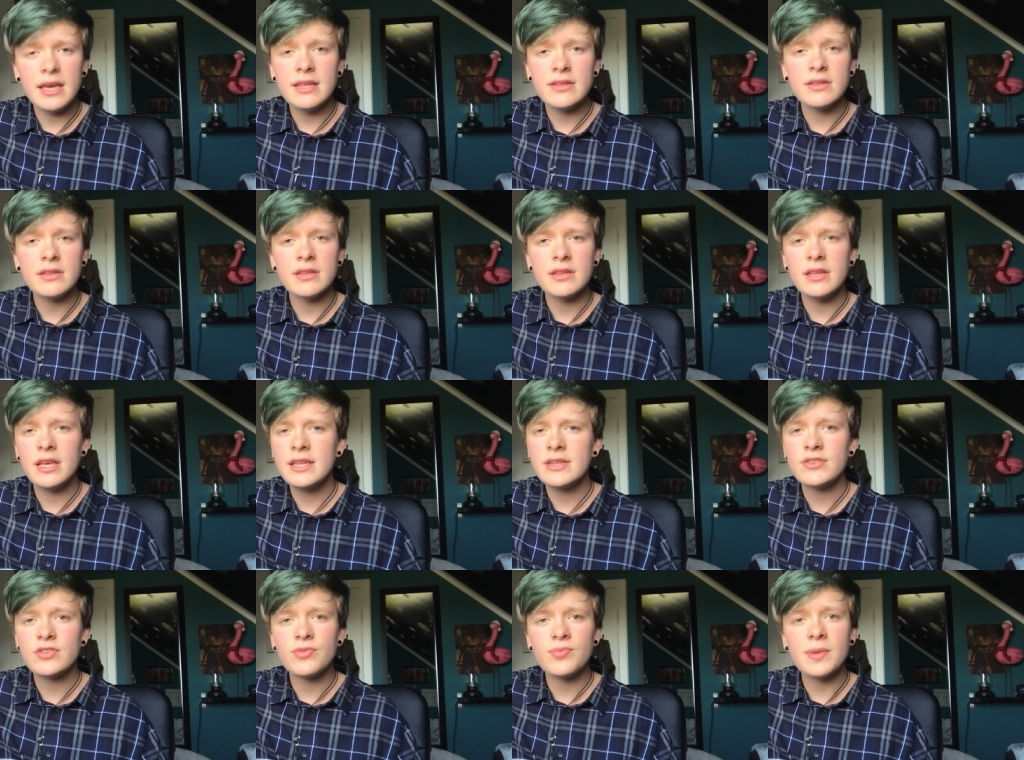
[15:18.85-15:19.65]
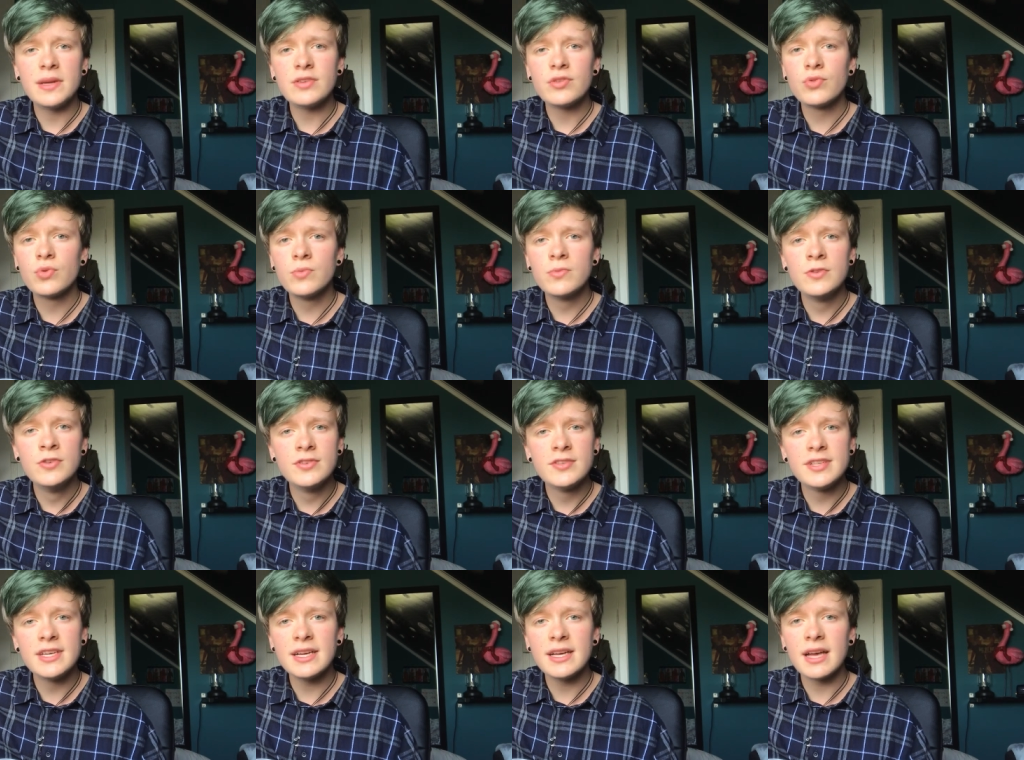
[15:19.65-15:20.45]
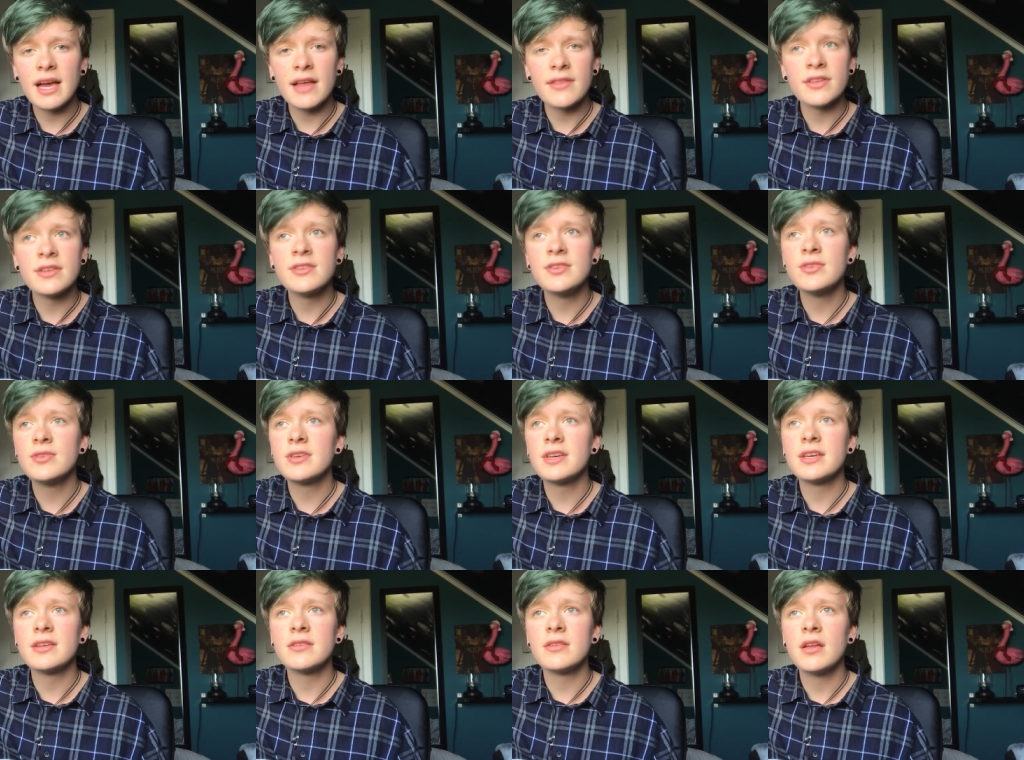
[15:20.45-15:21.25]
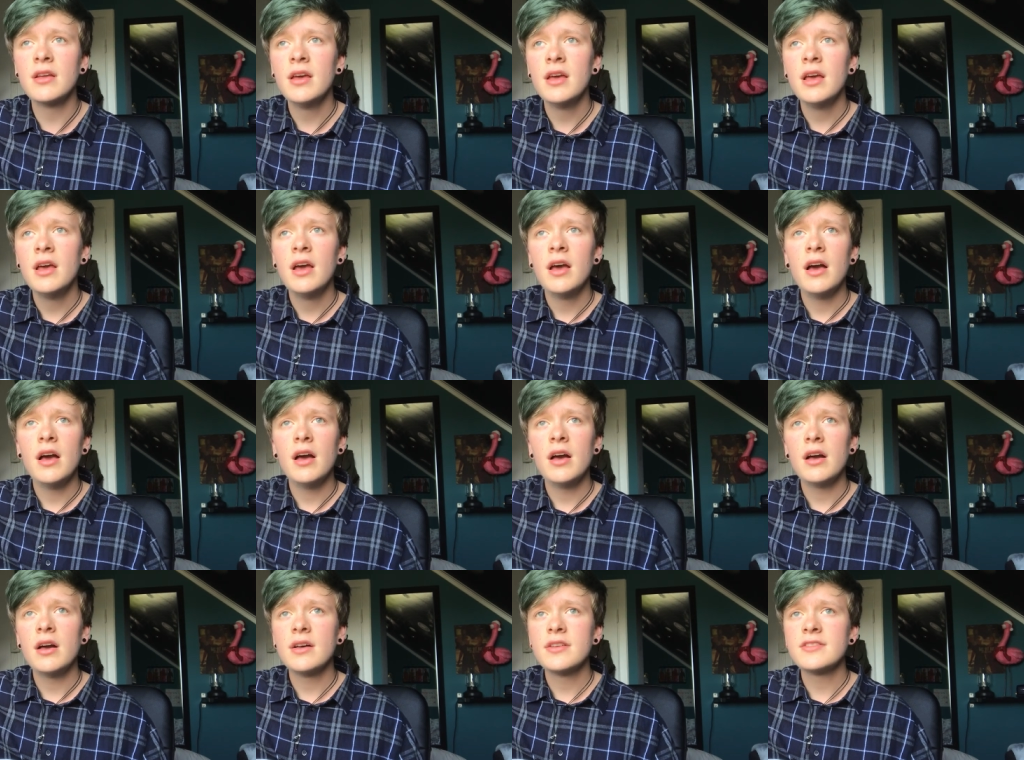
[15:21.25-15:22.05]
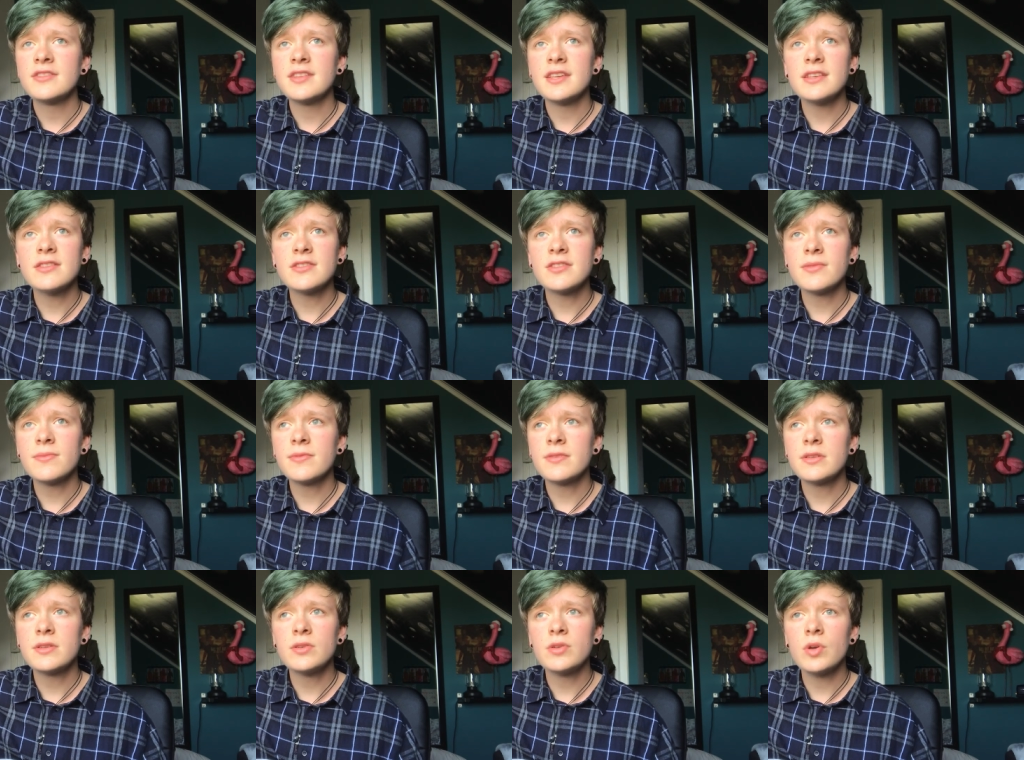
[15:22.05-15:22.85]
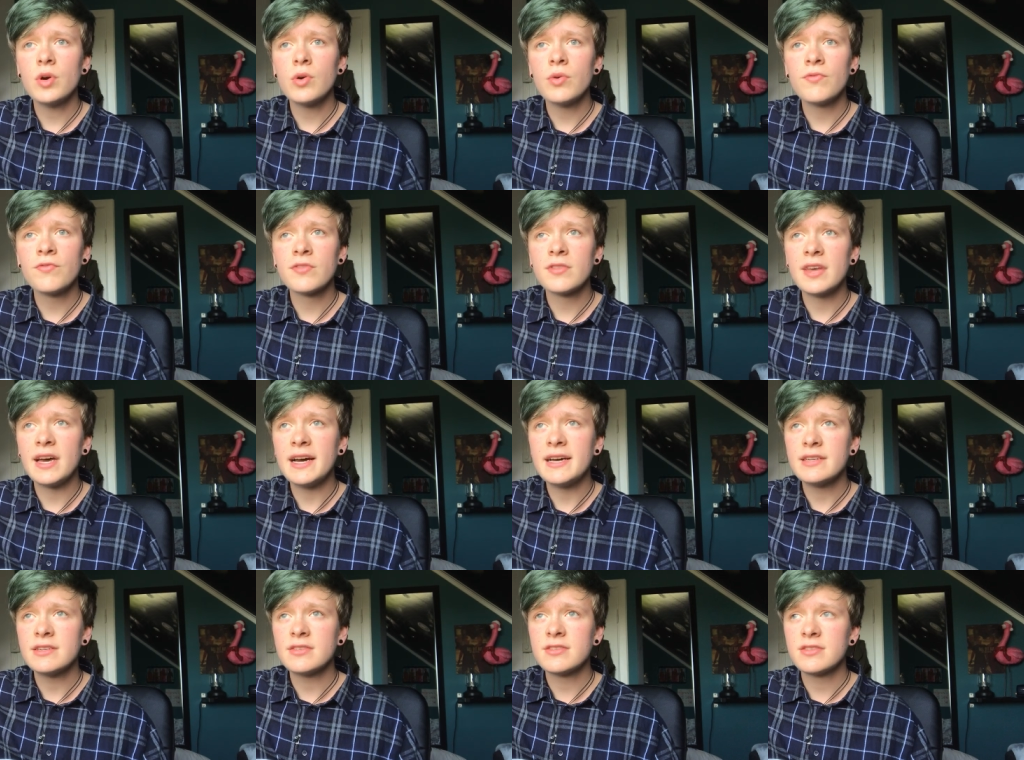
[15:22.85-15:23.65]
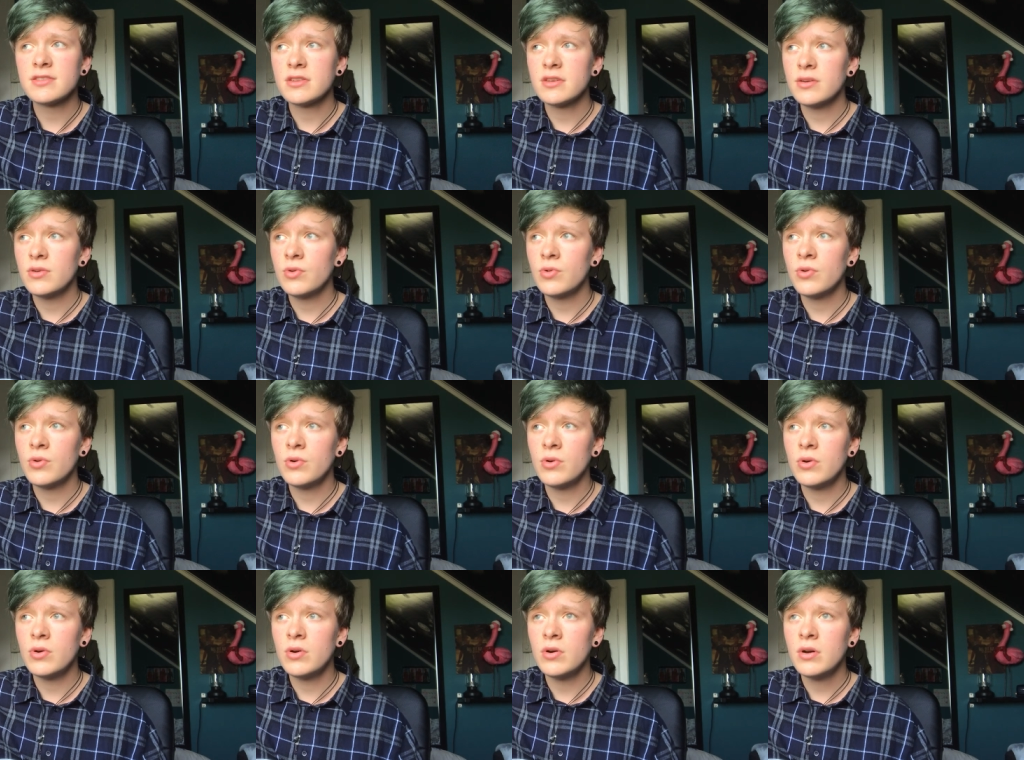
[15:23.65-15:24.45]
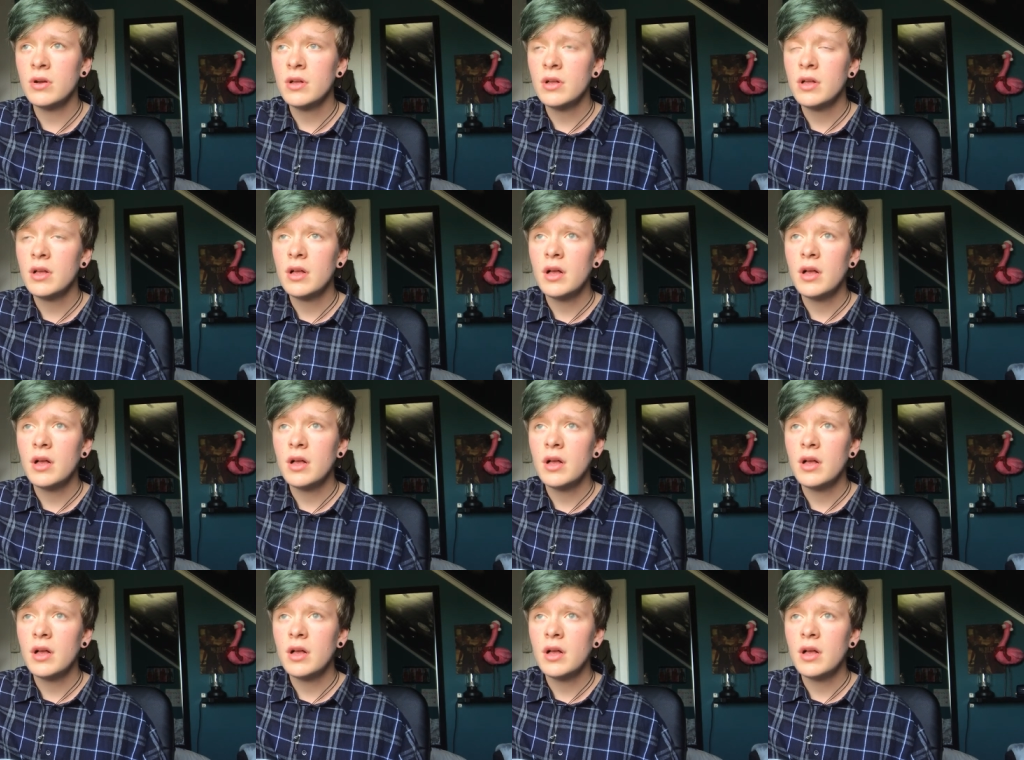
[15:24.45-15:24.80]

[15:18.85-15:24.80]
instrumental music, and then you can sing something over that. Or